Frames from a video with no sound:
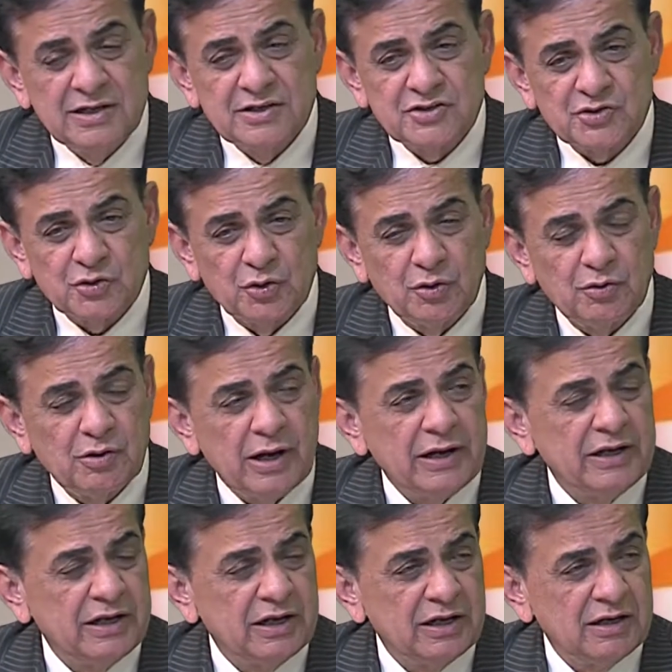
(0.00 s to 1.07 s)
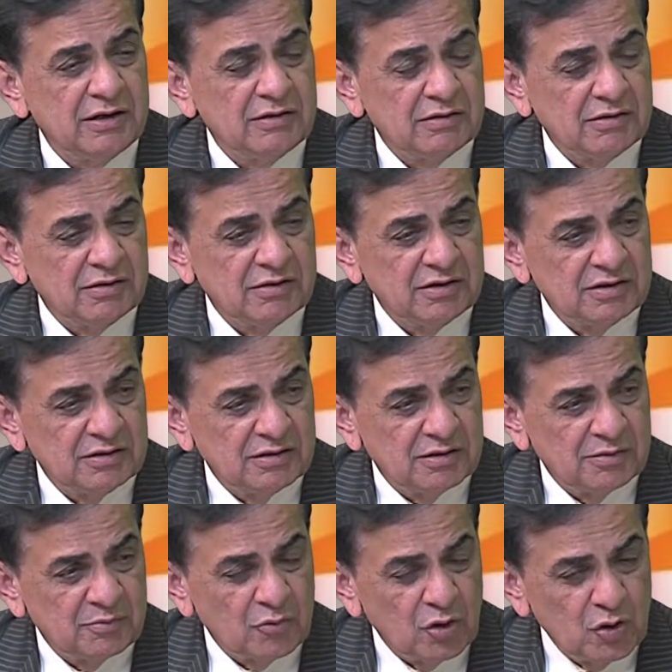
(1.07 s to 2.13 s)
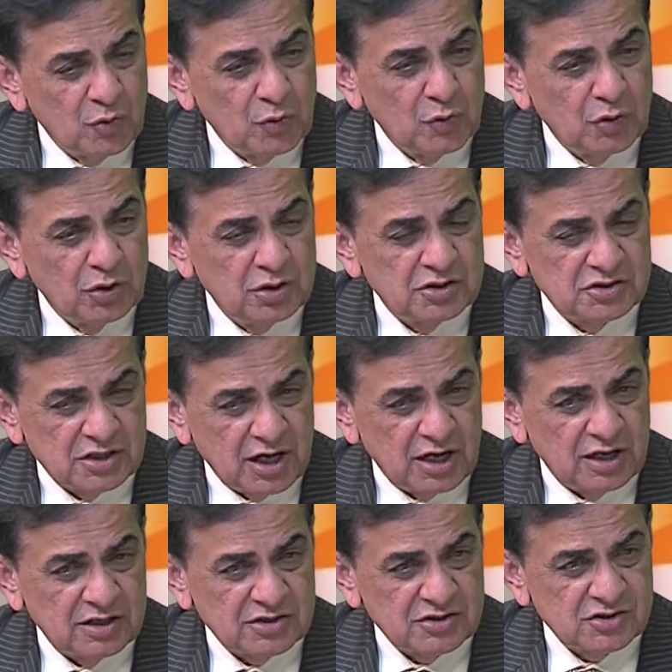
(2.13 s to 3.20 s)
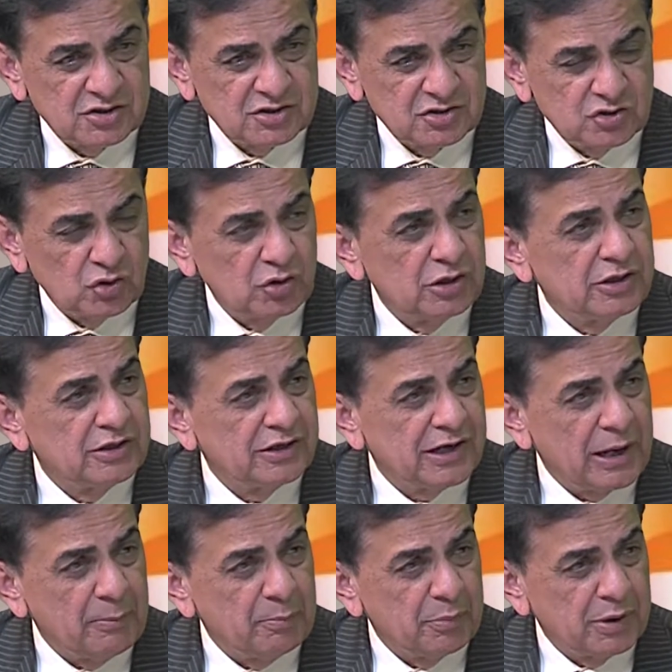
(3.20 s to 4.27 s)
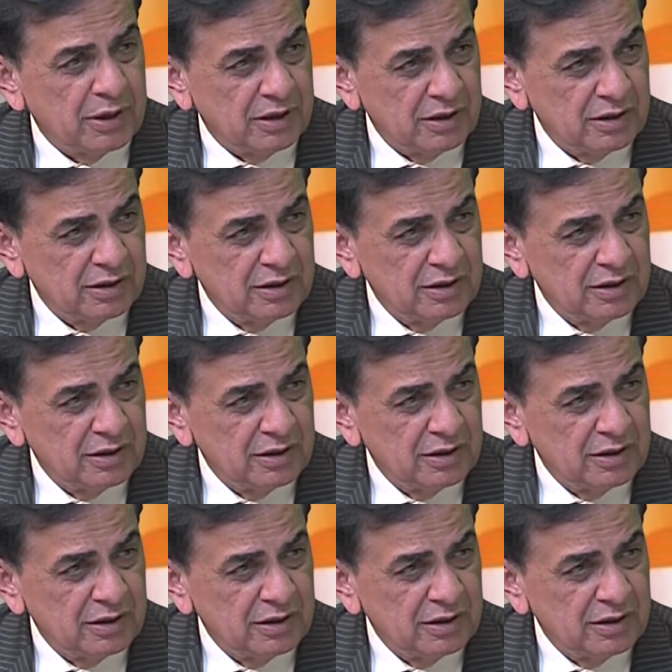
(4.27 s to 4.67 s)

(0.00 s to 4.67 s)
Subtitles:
So any Bollywood stars joining the campaign